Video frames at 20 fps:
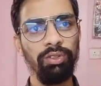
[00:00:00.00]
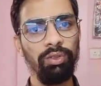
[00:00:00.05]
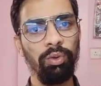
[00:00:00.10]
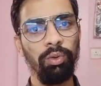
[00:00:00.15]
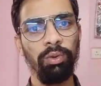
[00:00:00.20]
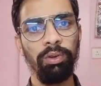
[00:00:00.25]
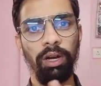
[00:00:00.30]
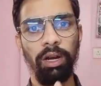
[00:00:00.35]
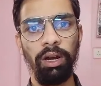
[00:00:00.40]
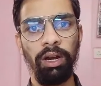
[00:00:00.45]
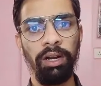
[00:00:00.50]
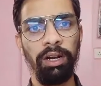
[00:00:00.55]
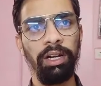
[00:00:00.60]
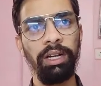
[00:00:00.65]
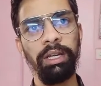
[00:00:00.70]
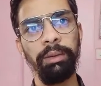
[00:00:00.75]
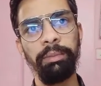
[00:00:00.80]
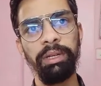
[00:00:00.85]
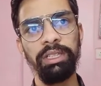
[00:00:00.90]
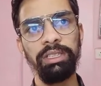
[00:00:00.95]
so
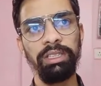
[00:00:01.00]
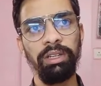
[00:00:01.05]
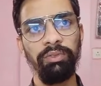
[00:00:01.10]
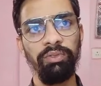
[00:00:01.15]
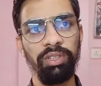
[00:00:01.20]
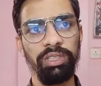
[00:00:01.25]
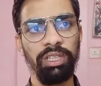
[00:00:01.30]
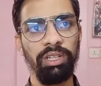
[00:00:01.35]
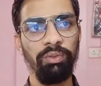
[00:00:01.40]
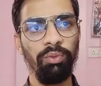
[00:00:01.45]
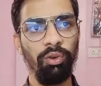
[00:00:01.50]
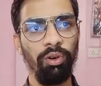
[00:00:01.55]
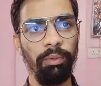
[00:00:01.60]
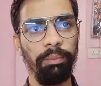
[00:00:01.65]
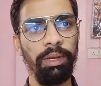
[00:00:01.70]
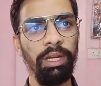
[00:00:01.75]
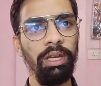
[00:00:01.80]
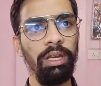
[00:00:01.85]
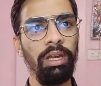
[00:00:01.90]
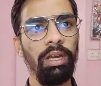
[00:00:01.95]
100 image is sufficient for
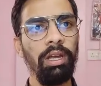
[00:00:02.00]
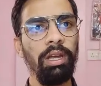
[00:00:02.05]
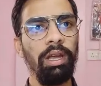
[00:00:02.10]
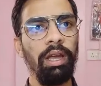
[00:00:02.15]
me.